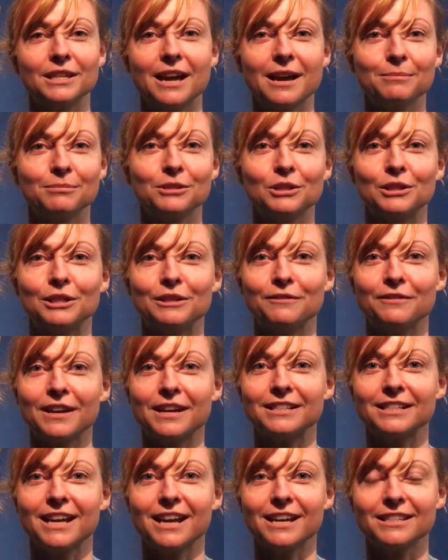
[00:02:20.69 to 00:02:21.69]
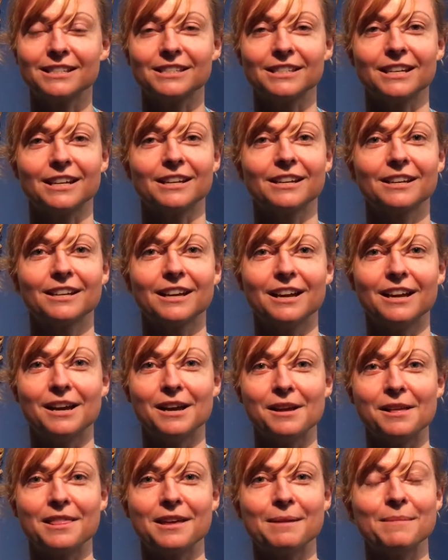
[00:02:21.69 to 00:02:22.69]
absolutely fantastic.
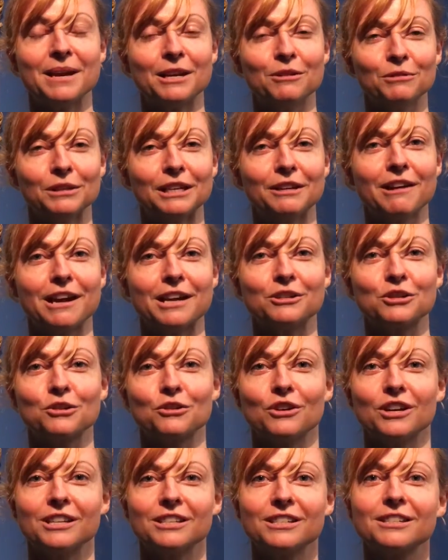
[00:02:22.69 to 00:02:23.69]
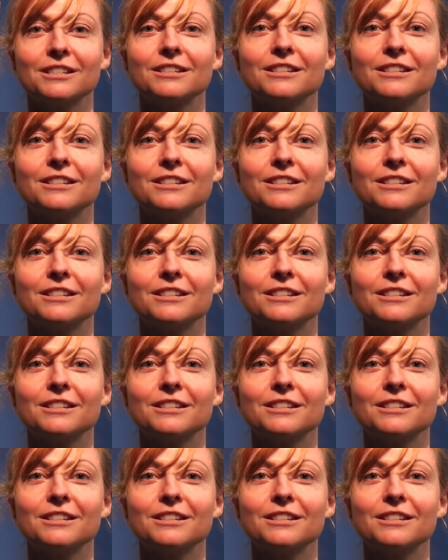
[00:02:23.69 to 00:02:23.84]
Uh, they made a really great choice.